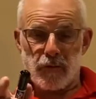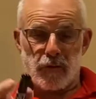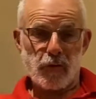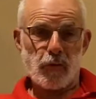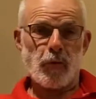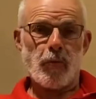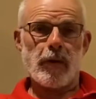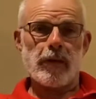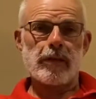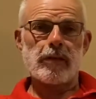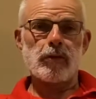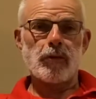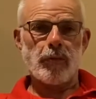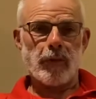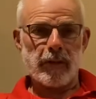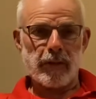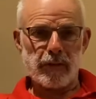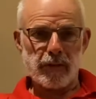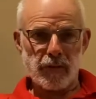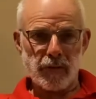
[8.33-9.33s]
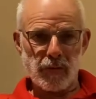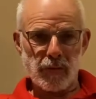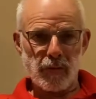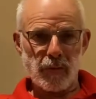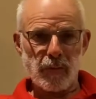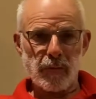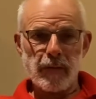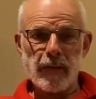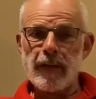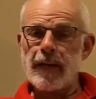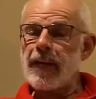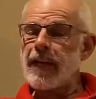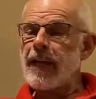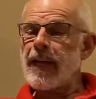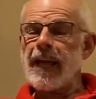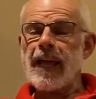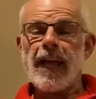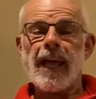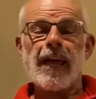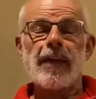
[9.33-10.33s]
2022.
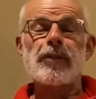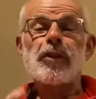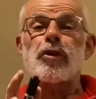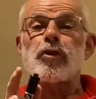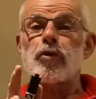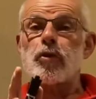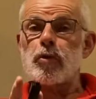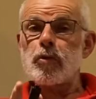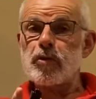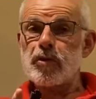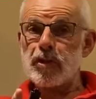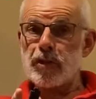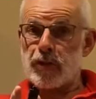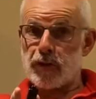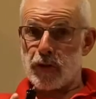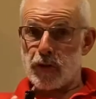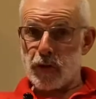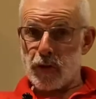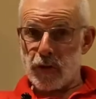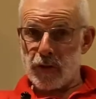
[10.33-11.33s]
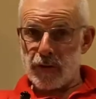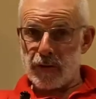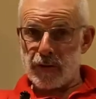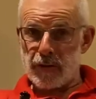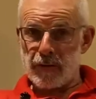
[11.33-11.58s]
And the news is good.